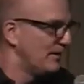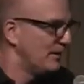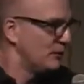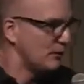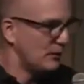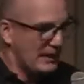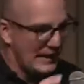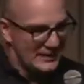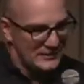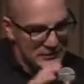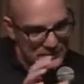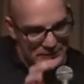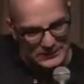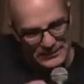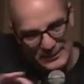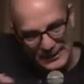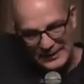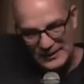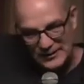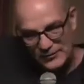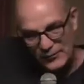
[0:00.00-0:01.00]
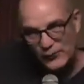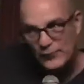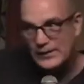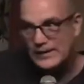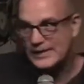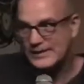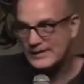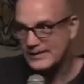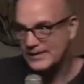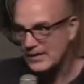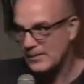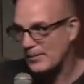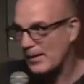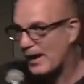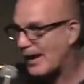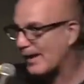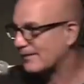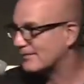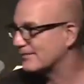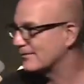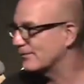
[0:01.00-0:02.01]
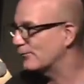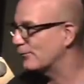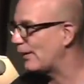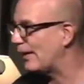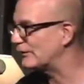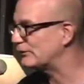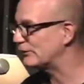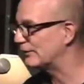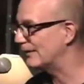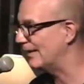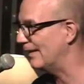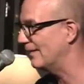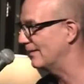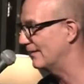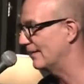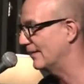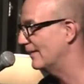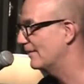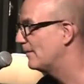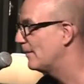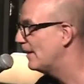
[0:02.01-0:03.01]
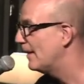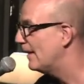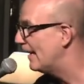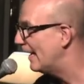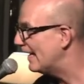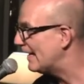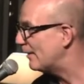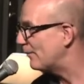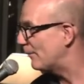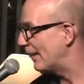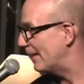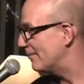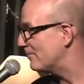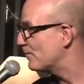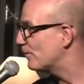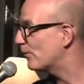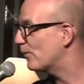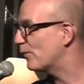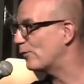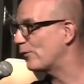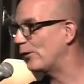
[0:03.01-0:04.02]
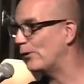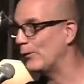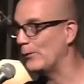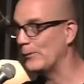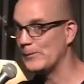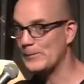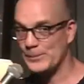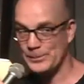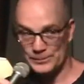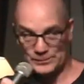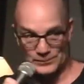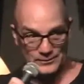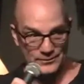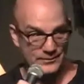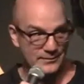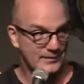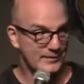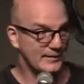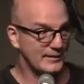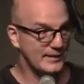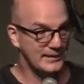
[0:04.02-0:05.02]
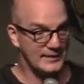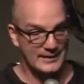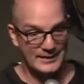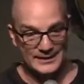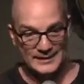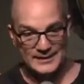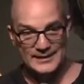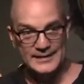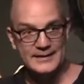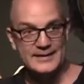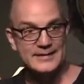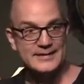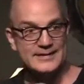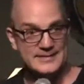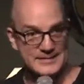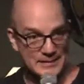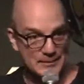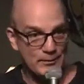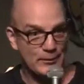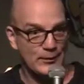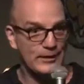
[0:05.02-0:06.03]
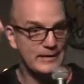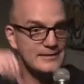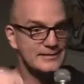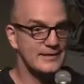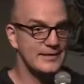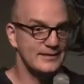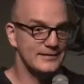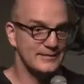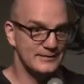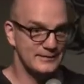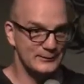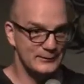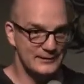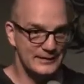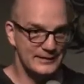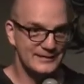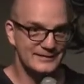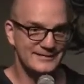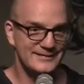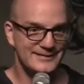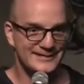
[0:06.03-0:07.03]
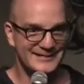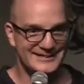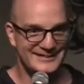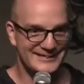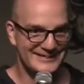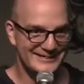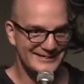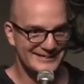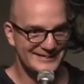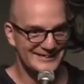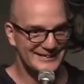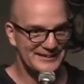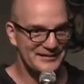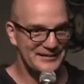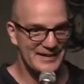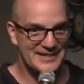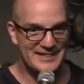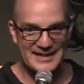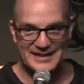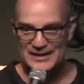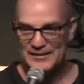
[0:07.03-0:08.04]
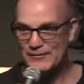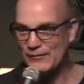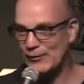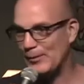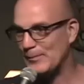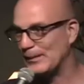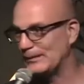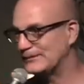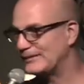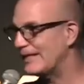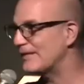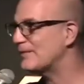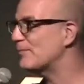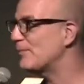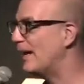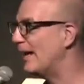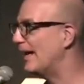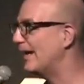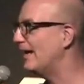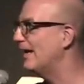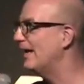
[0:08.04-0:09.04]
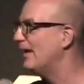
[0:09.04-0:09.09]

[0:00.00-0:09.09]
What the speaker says: you can't just kind of fit into the box of rationality. Anyway, so, sing praise, hallelujah. All right, thank you very much. That's my